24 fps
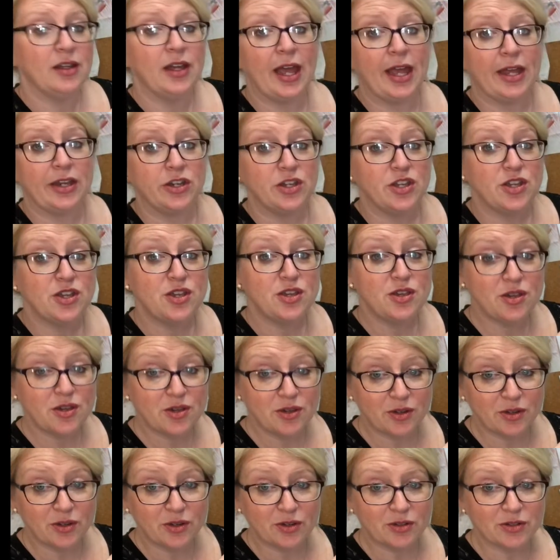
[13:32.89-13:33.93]
and
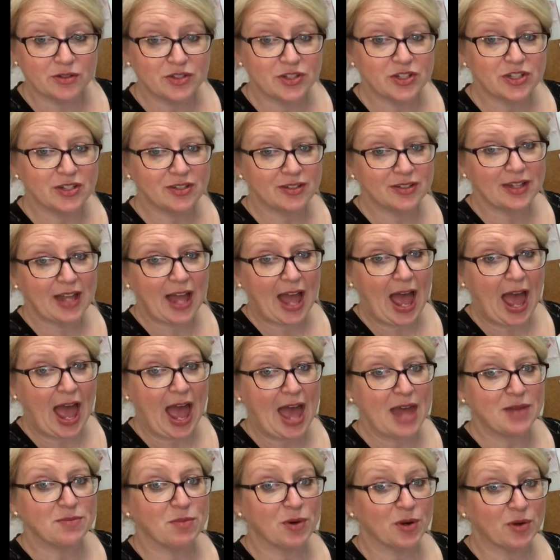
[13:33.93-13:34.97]
huge
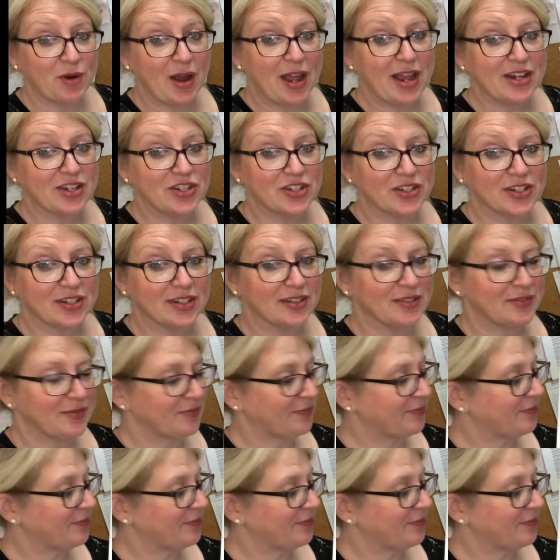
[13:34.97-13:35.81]
admiration.